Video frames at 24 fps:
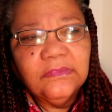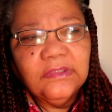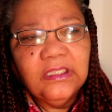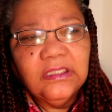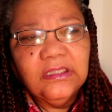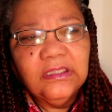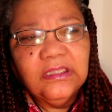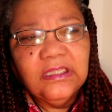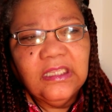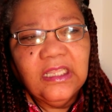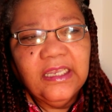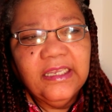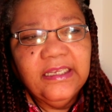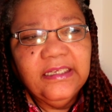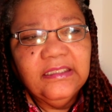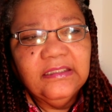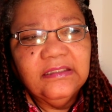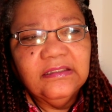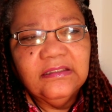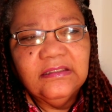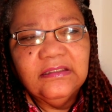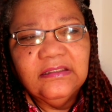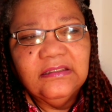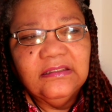a
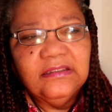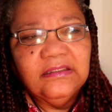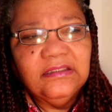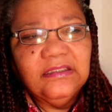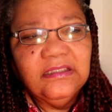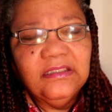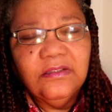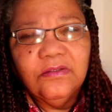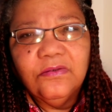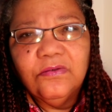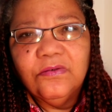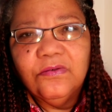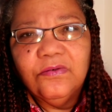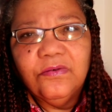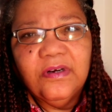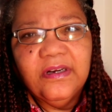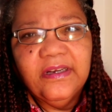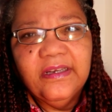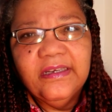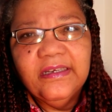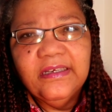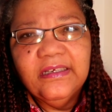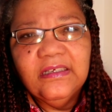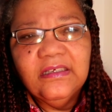light steel
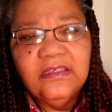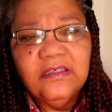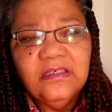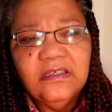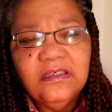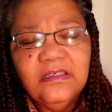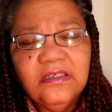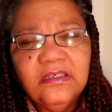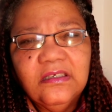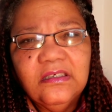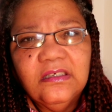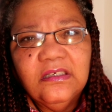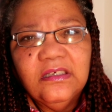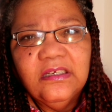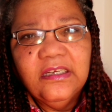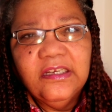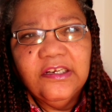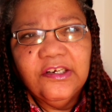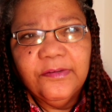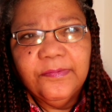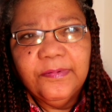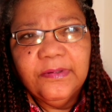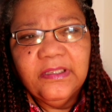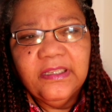gray
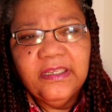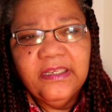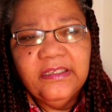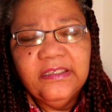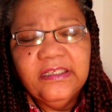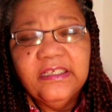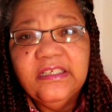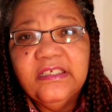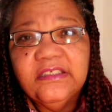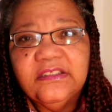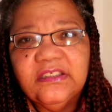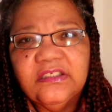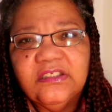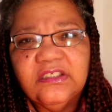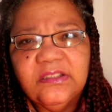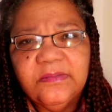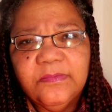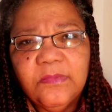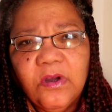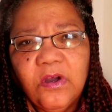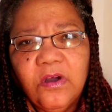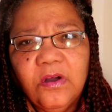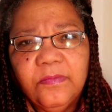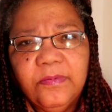airplane, and it's a
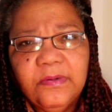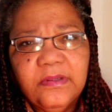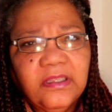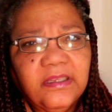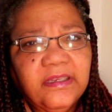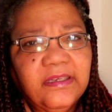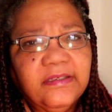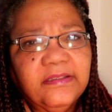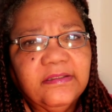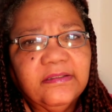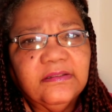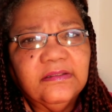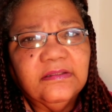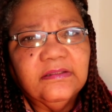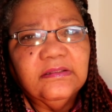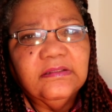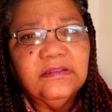small plane.